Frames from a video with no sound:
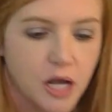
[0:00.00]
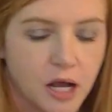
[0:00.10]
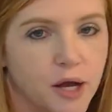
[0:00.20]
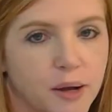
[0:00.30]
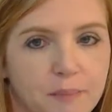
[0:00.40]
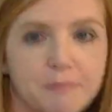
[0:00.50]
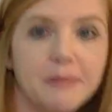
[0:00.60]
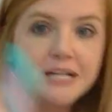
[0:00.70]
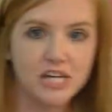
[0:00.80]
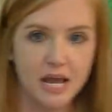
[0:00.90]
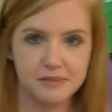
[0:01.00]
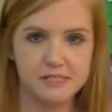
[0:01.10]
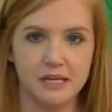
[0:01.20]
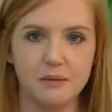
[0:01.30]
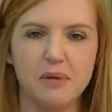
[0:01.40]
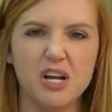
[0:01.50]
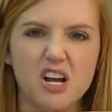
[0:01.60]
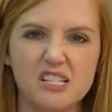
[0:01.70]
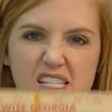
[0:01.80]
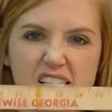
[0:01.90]
my chapstick
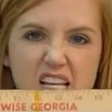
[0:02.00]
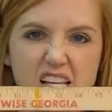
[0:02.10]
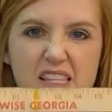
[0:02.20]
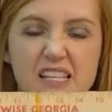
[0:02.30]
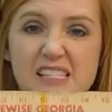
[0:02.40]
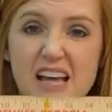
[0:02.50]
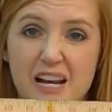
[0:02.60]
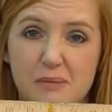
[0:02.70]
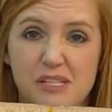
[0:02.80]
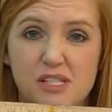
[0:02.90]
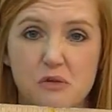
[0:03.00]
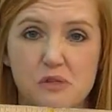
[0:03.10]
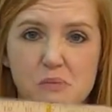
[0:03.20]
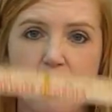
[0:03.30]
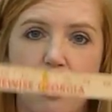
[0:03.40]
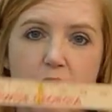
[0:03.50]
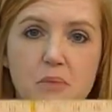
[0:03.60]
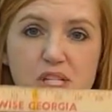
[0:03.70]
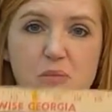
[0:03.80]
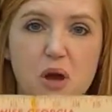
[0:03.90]
because this item is so small,
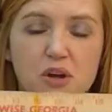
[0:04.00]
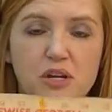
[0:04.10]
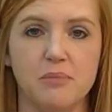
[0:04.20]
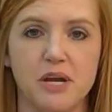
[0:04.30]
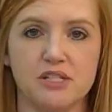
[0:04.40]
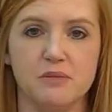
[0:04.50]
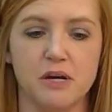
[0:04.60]
much smaller compared to